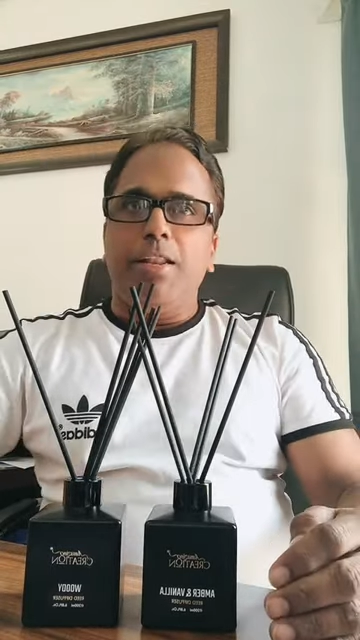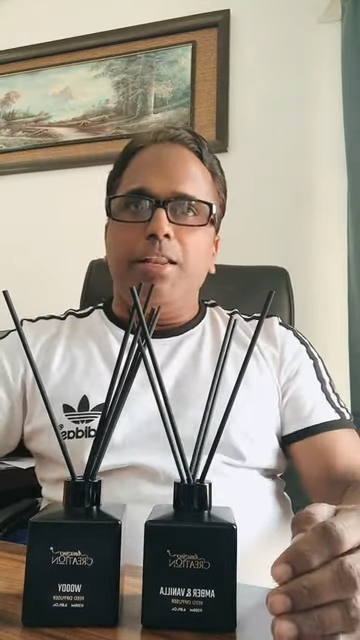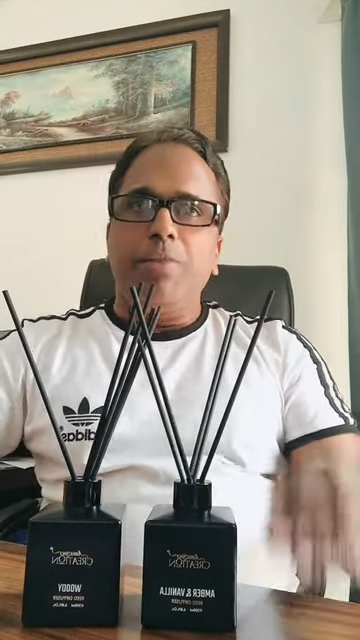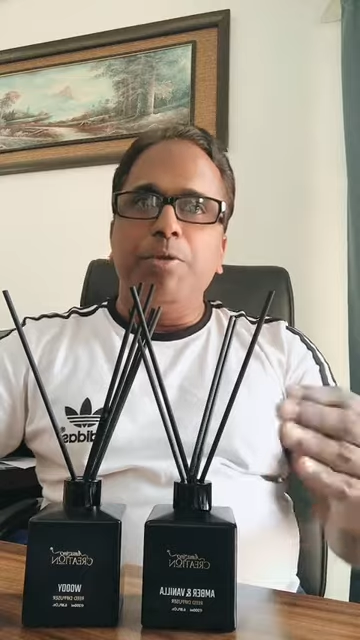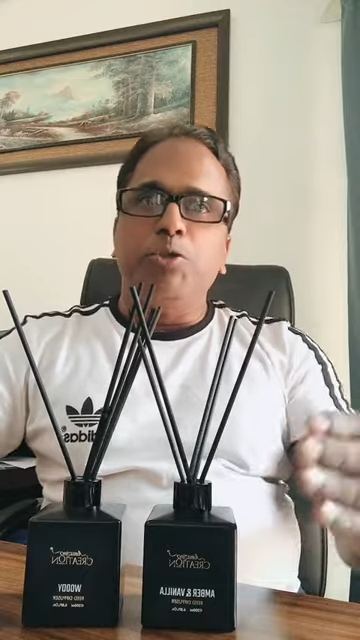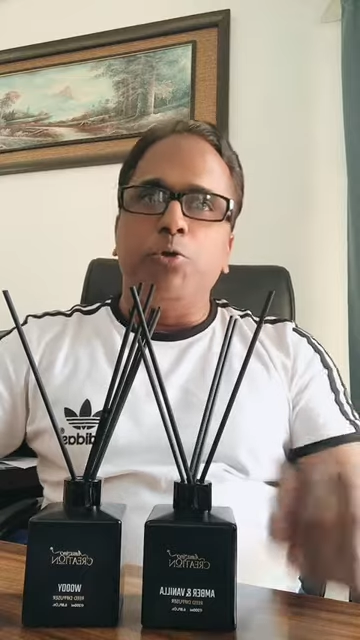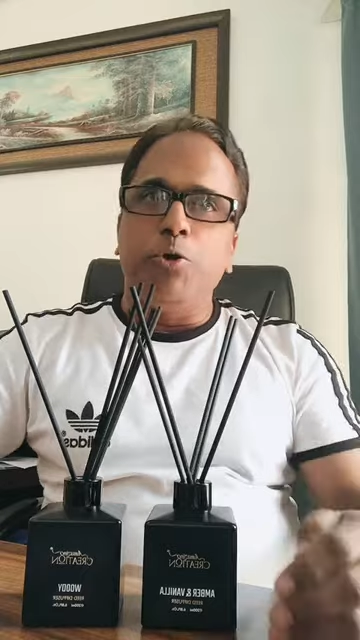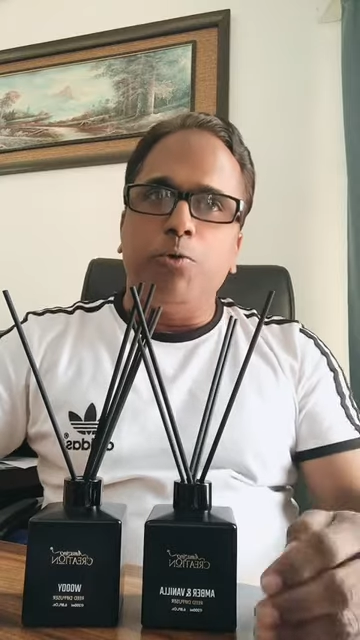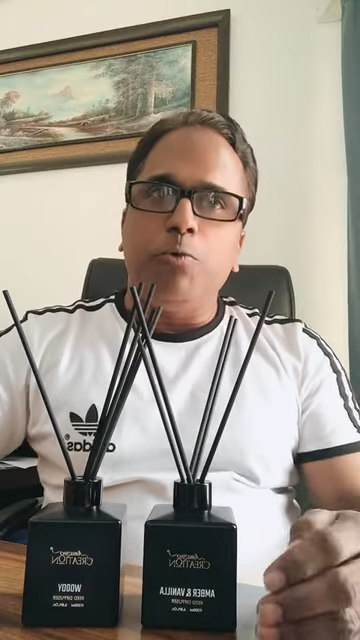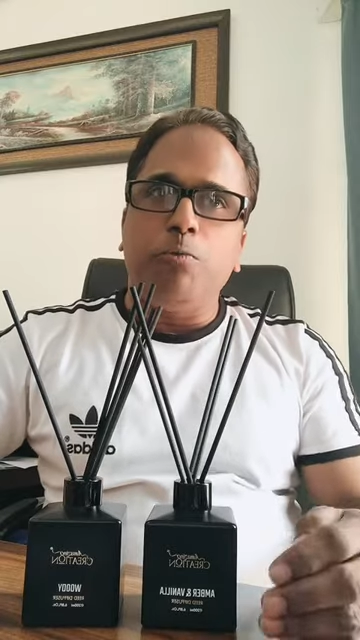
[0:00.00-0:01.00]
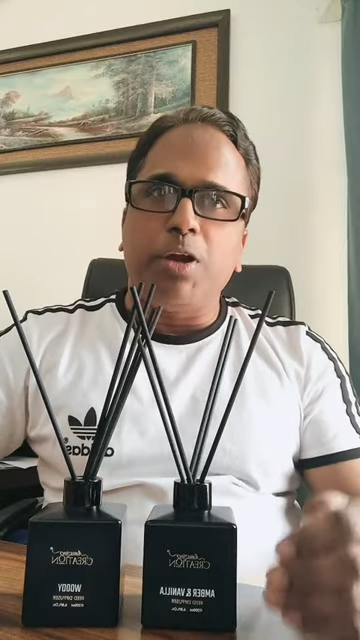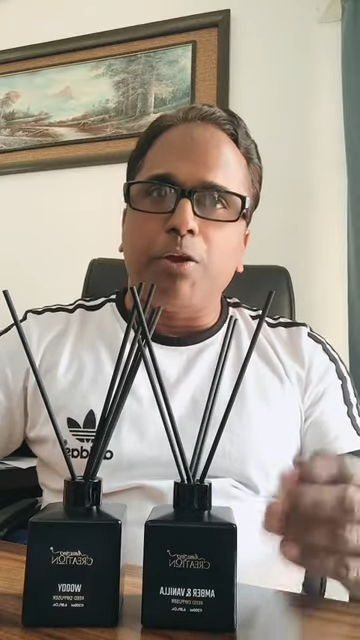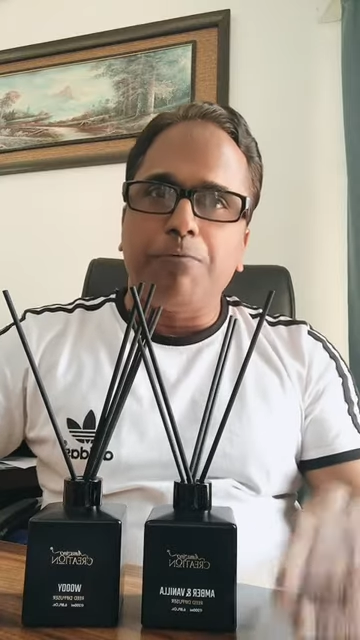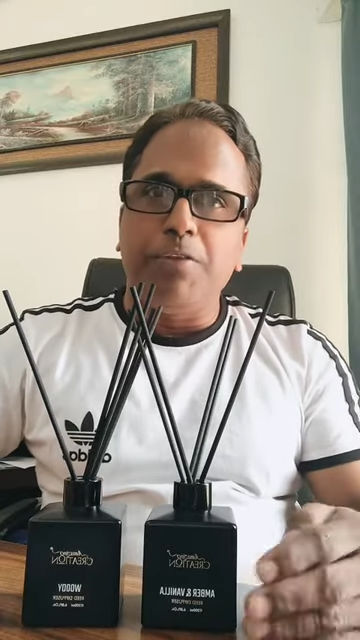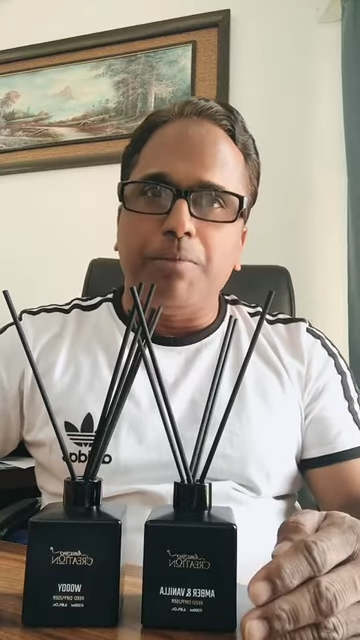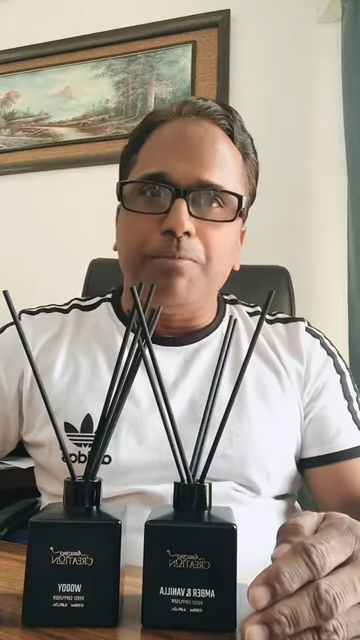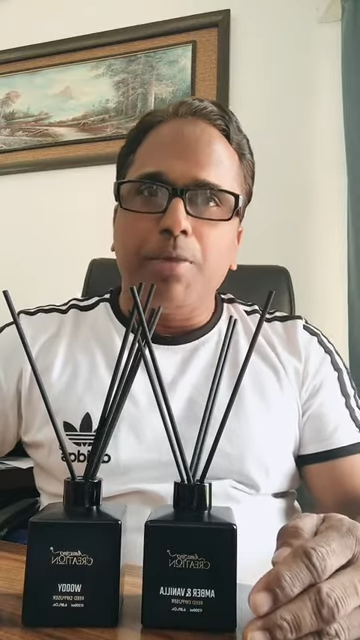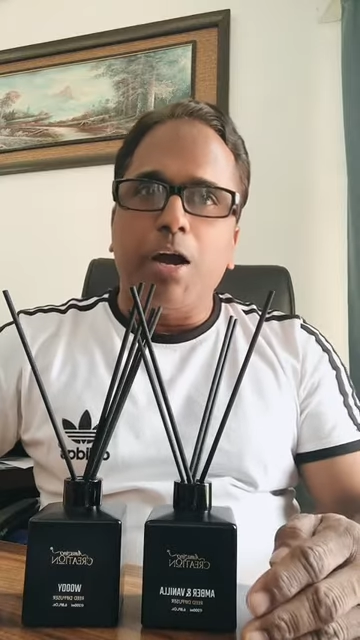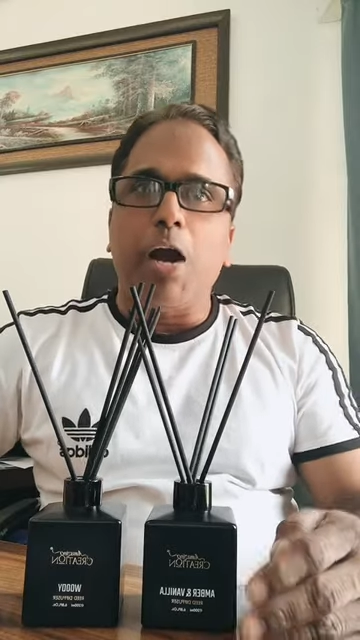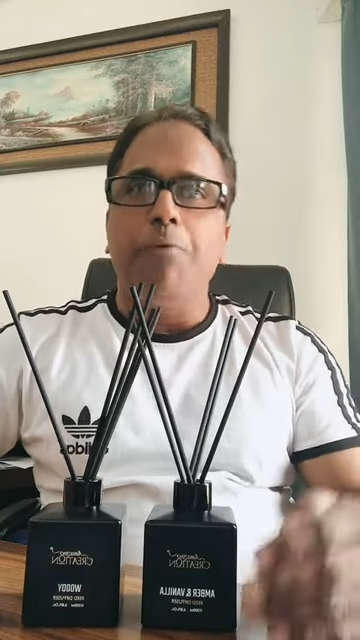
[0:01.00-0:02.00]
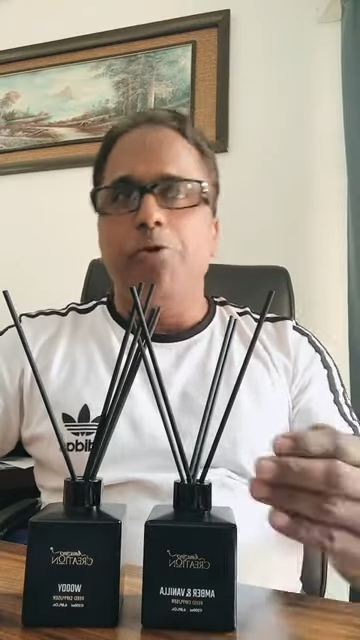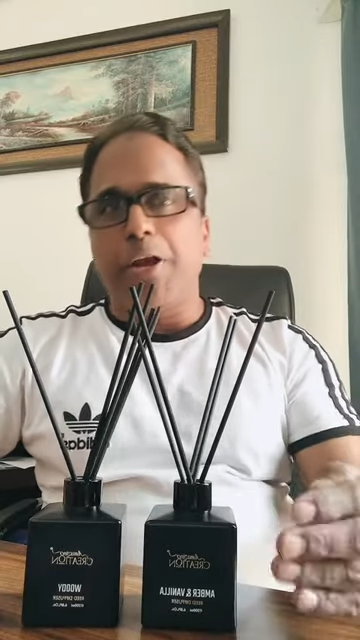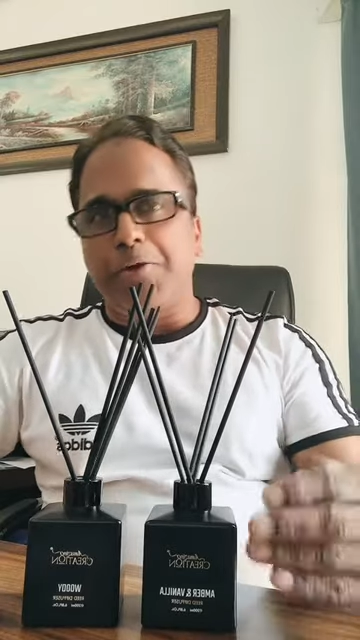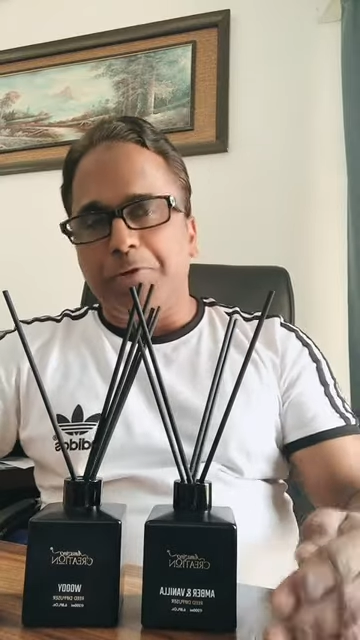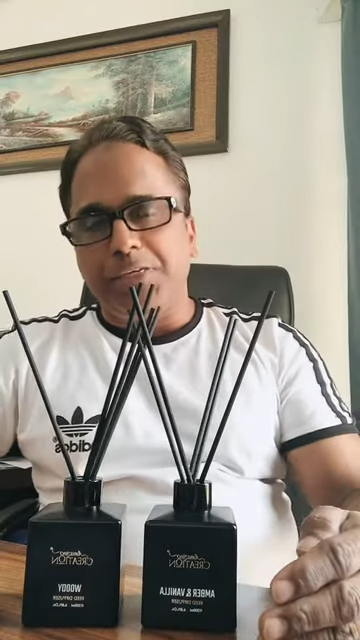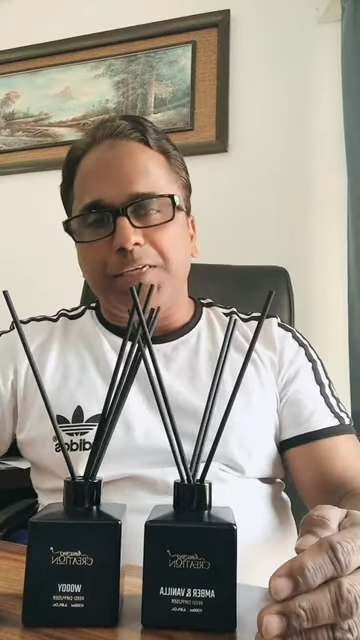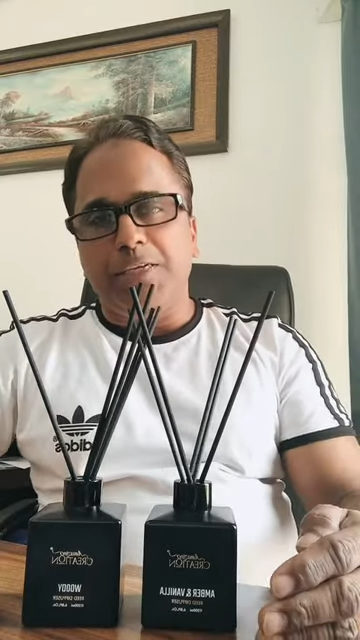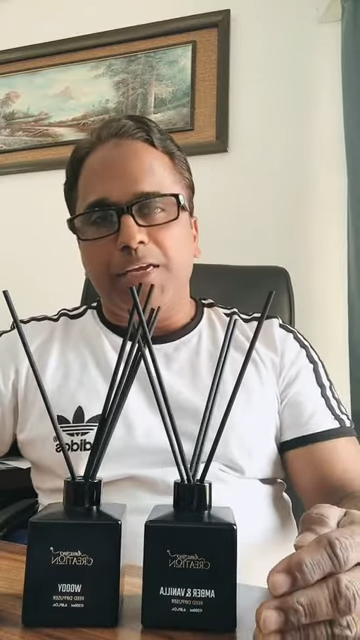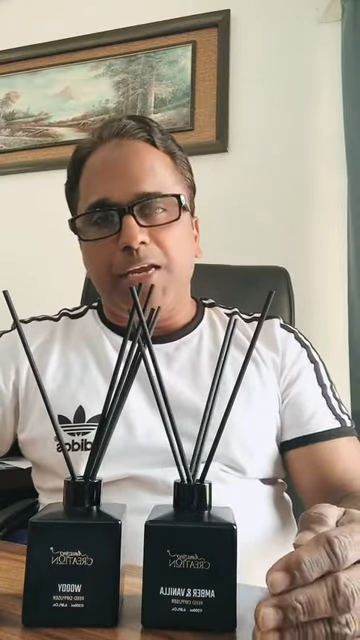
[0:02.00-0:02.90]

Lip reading: Let me show you one of them, how you can use it